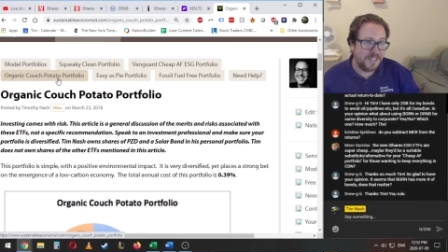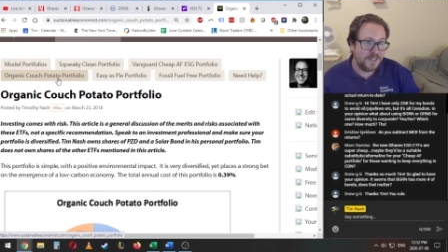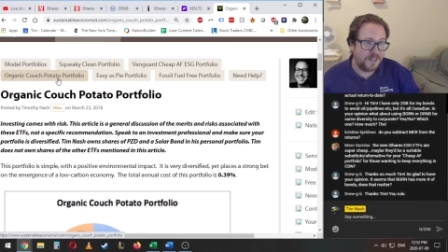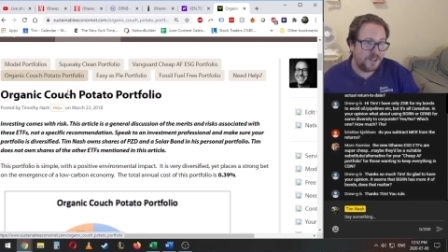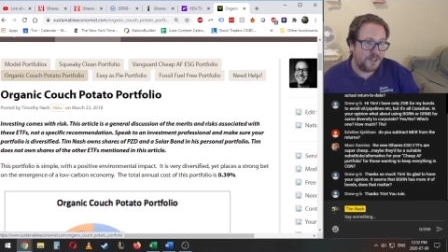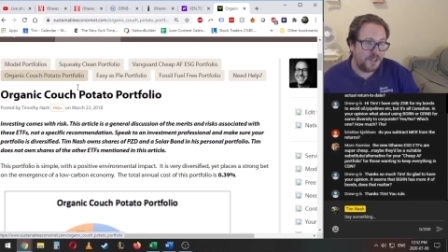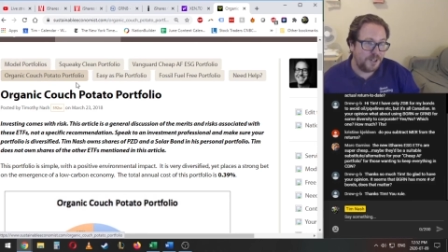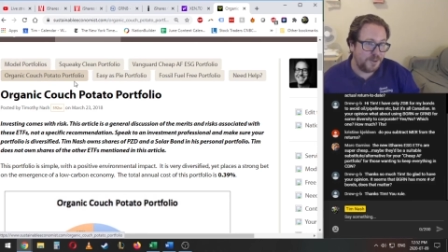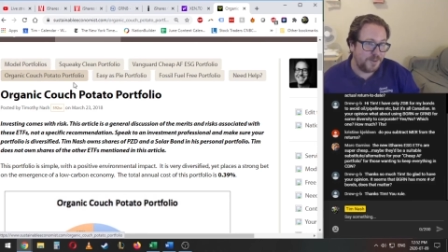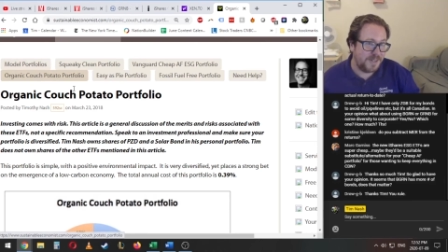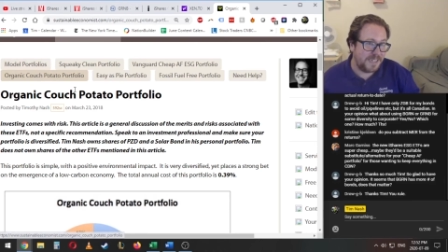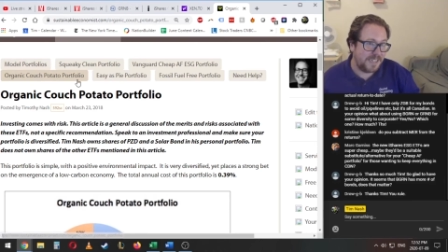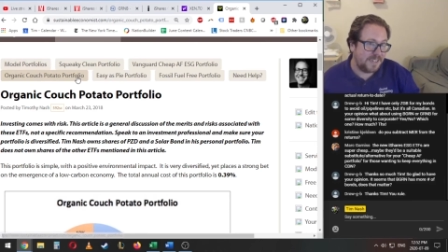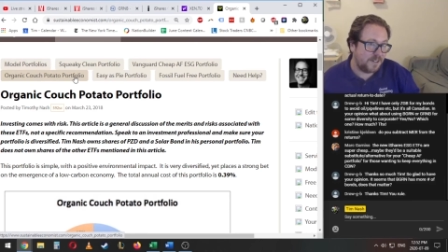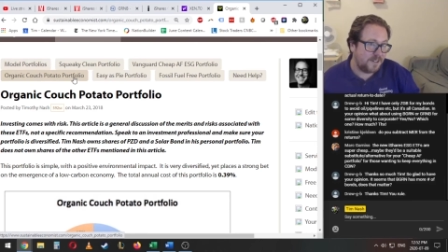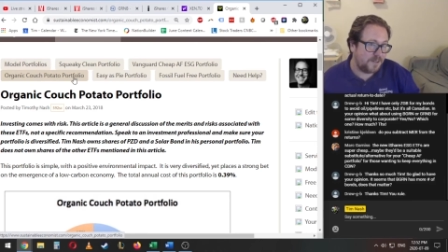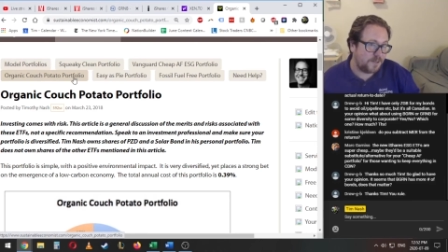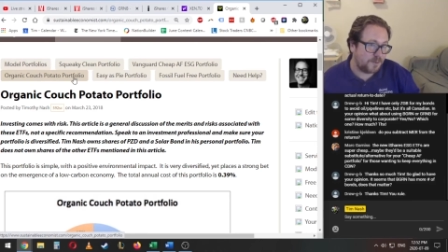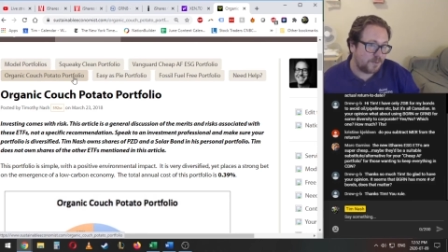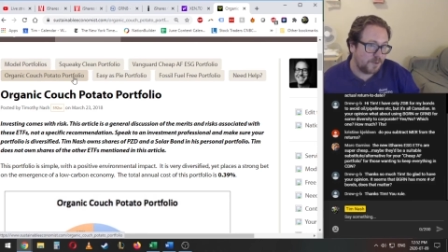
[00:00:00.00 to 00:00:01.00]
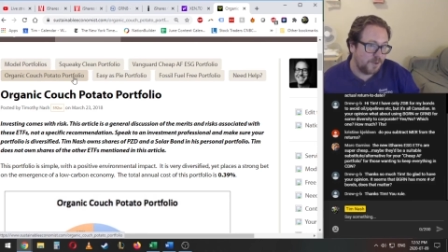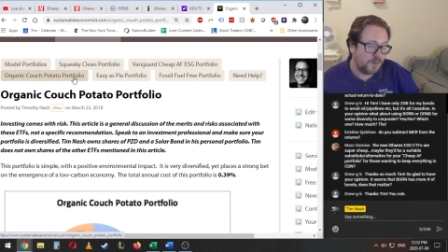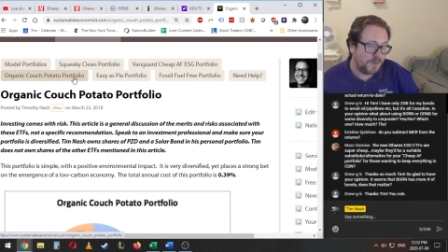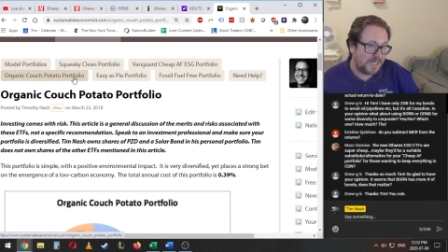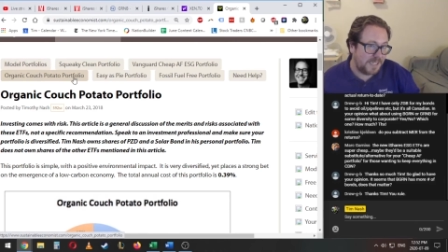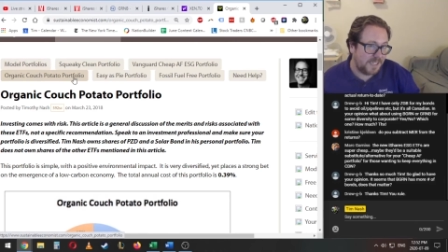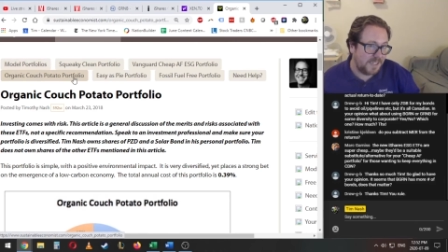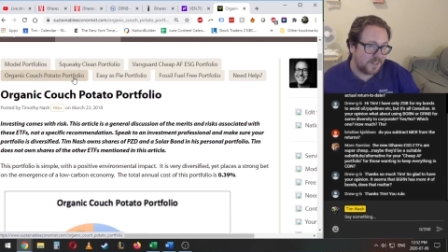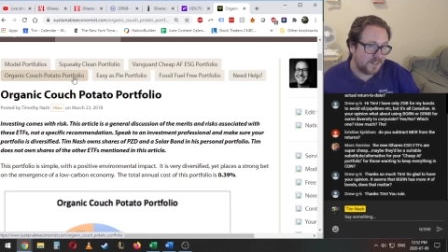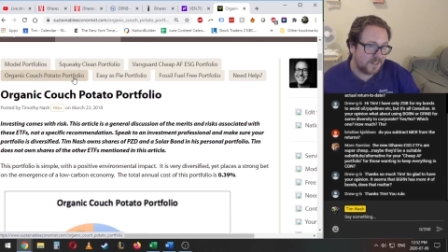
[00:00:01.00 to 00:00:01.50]
do it through
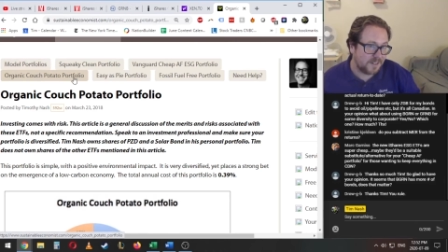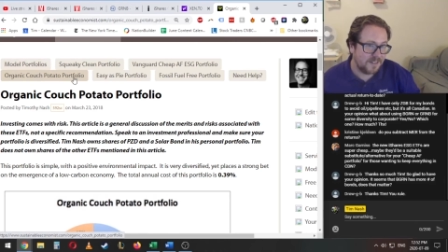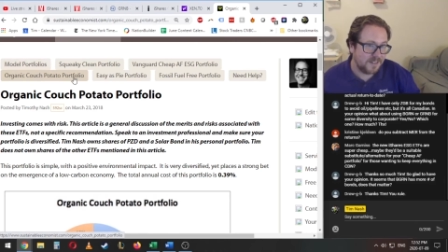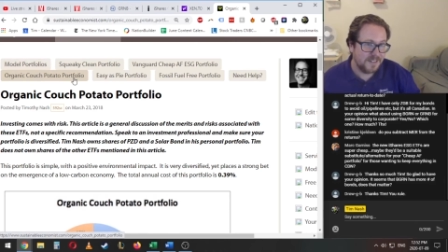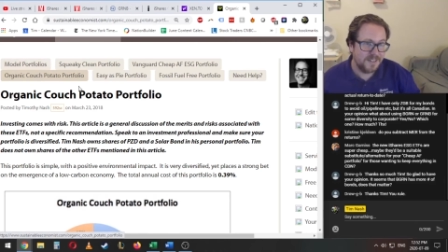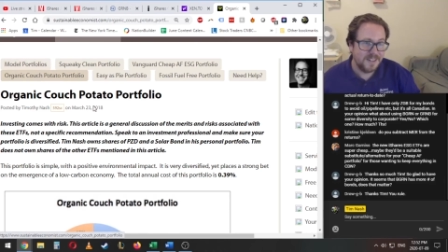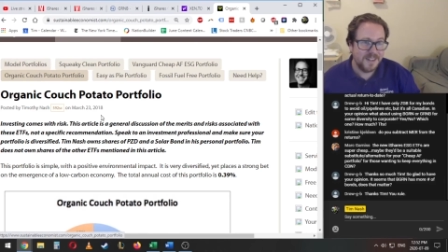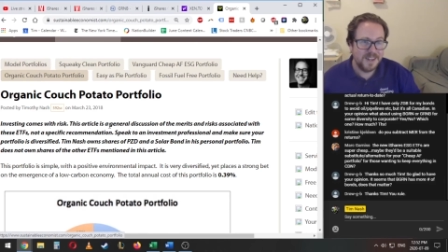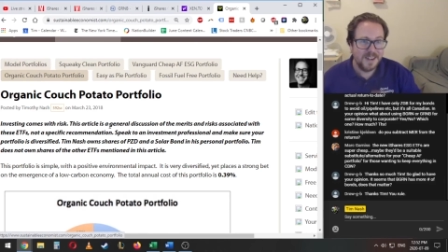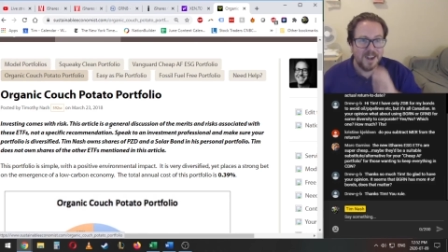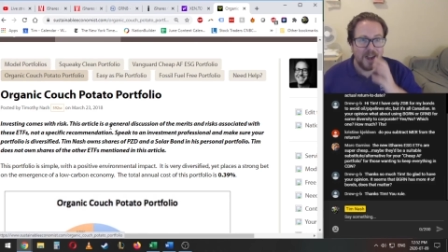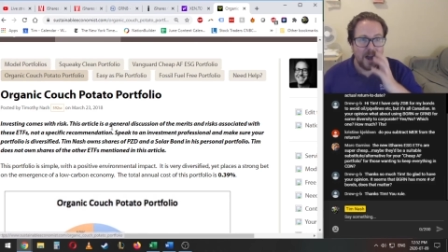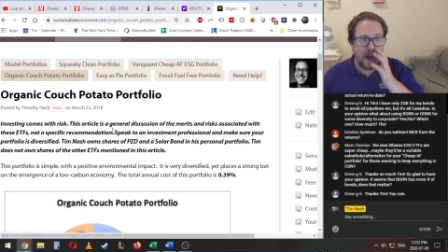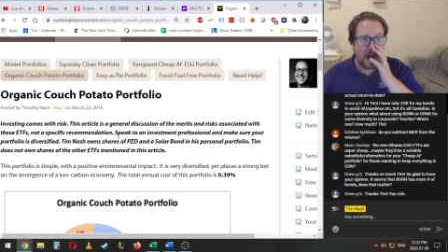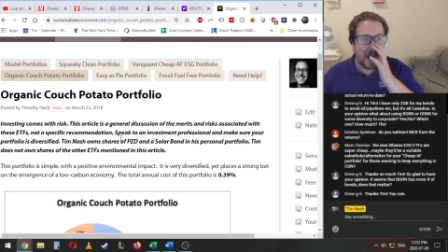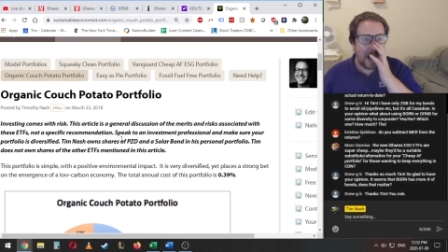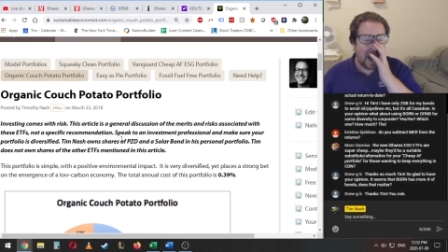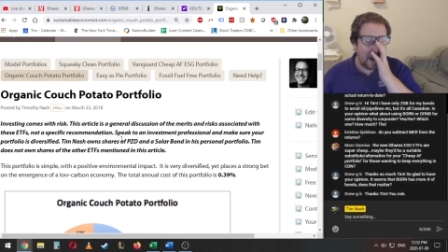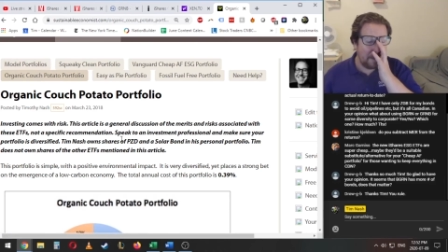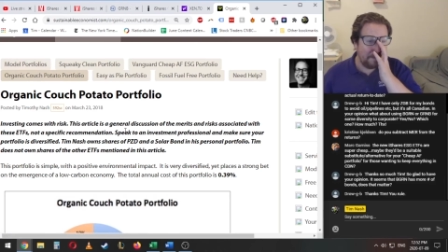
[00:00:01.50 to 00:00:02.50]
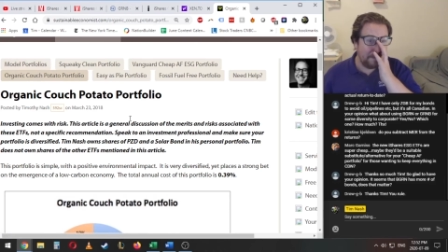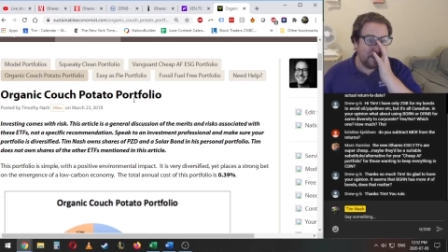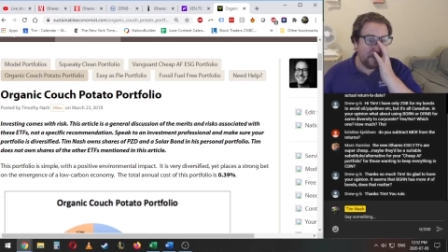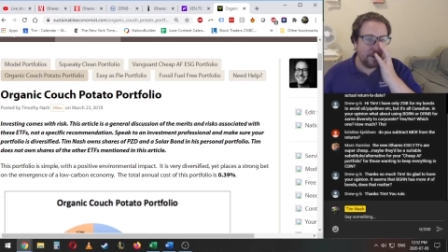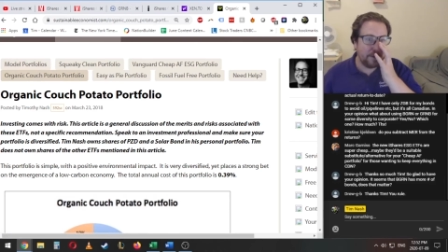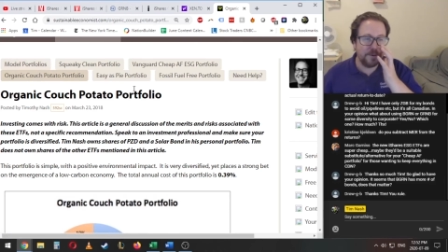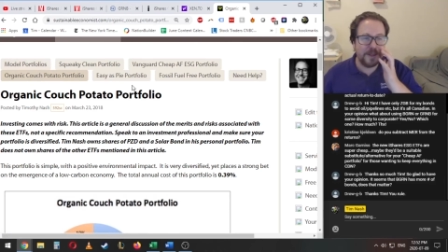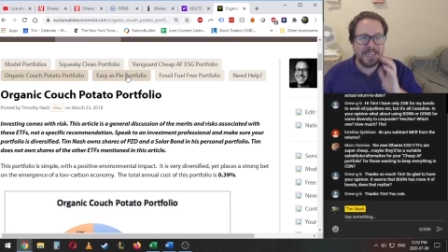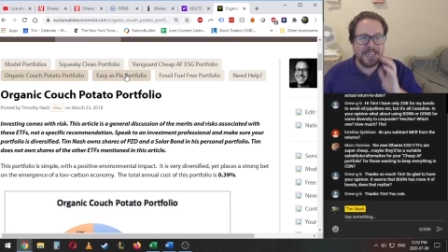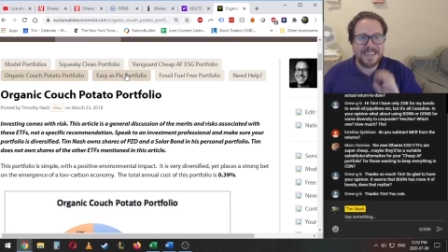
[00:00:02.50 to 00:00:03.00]
here. You
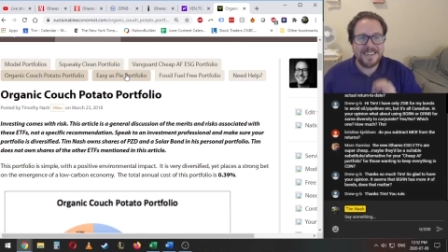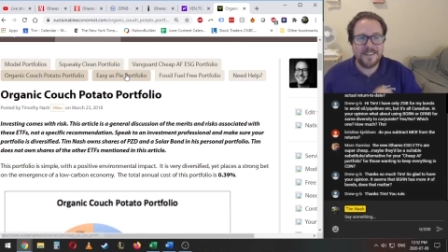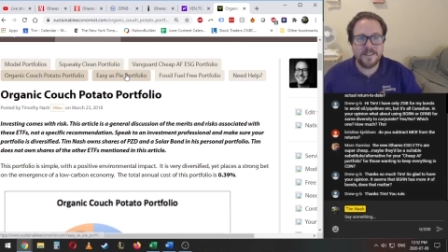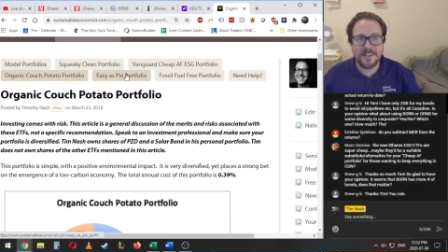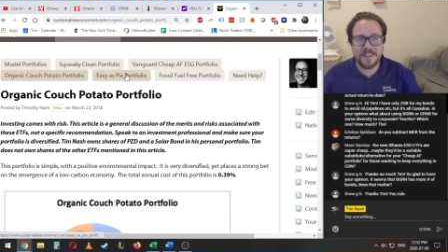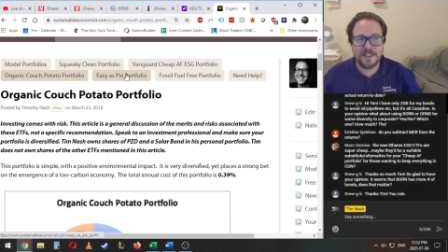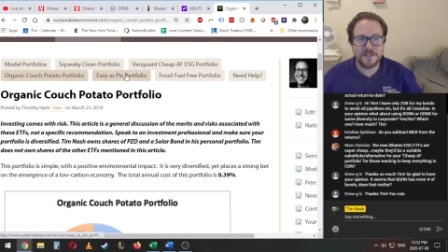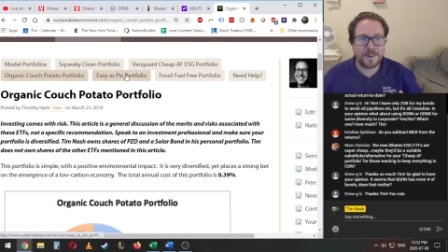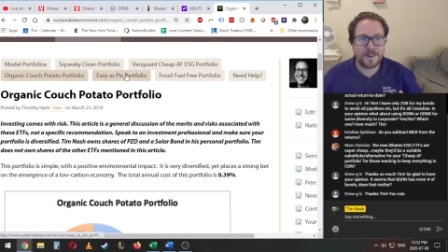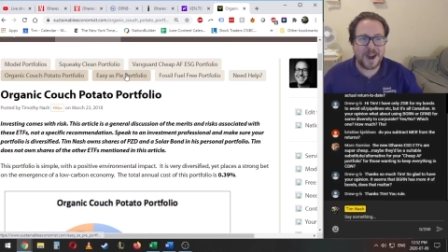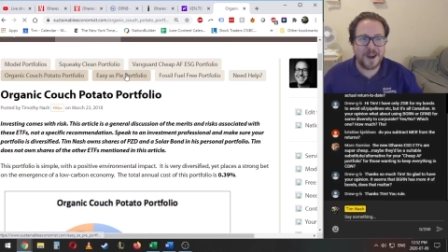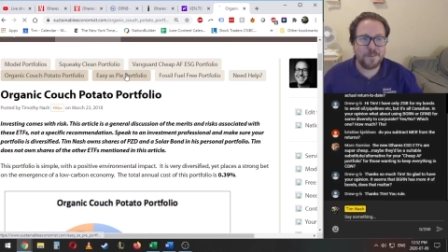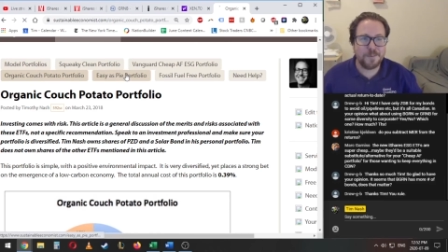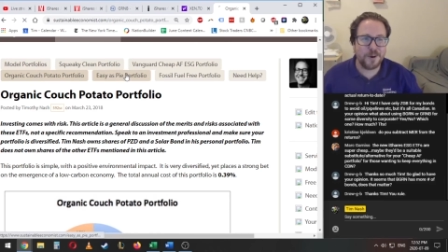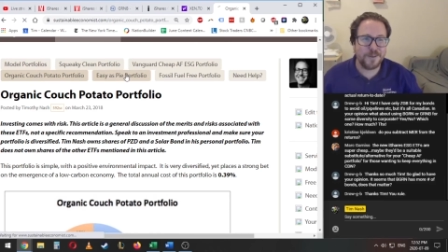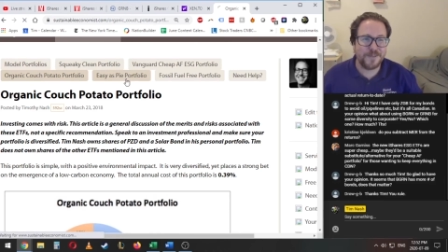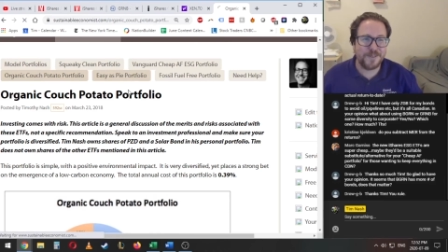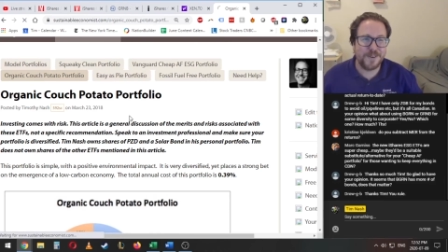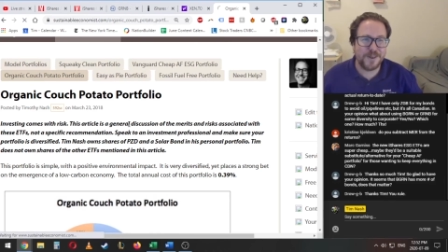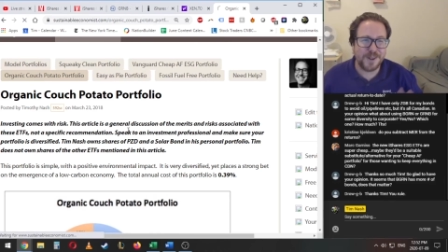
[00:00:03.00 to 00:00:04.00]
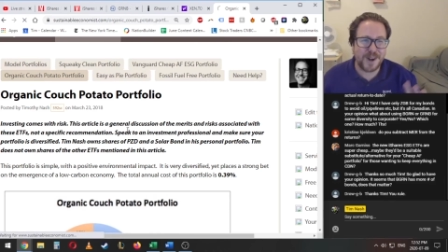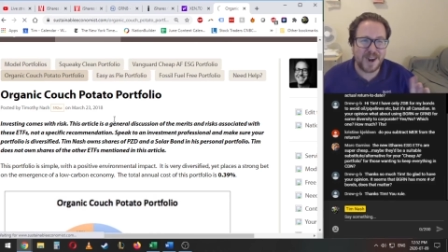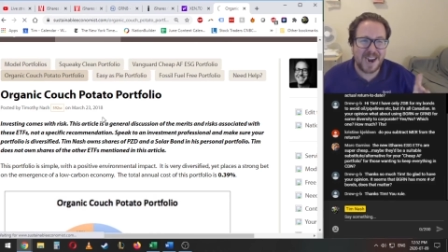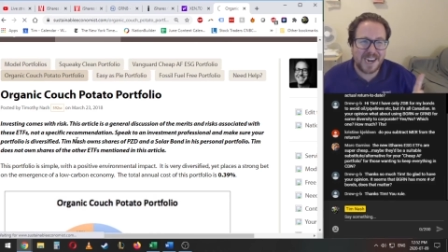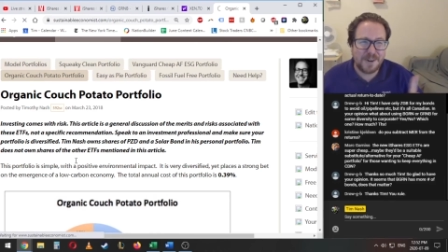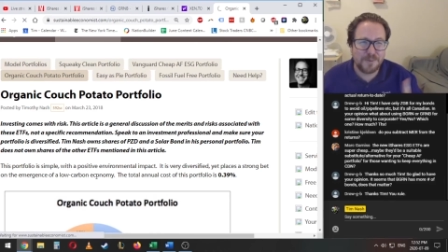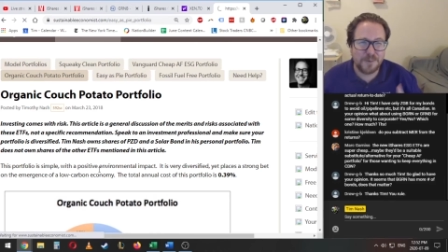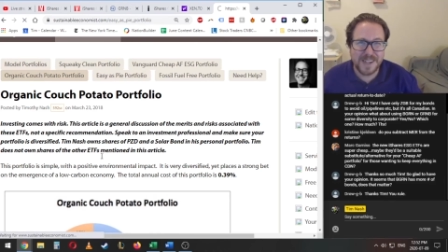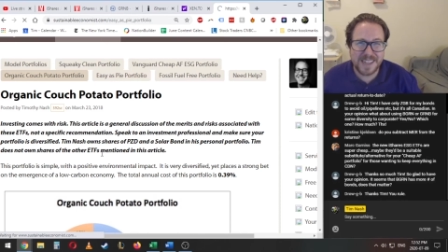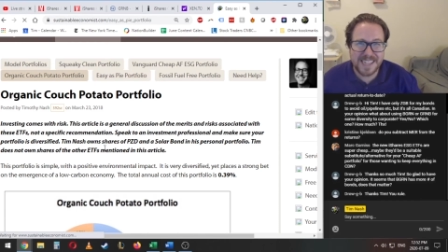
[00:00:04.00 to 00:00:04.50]
know, the easiest pie portfolio, I
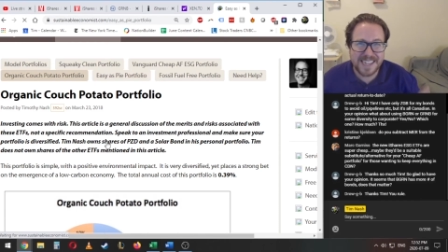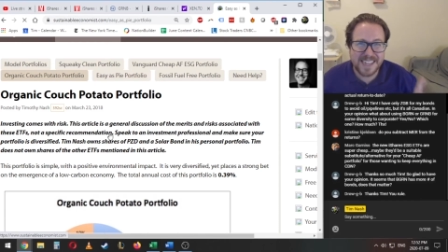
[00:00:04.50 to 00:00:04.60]
really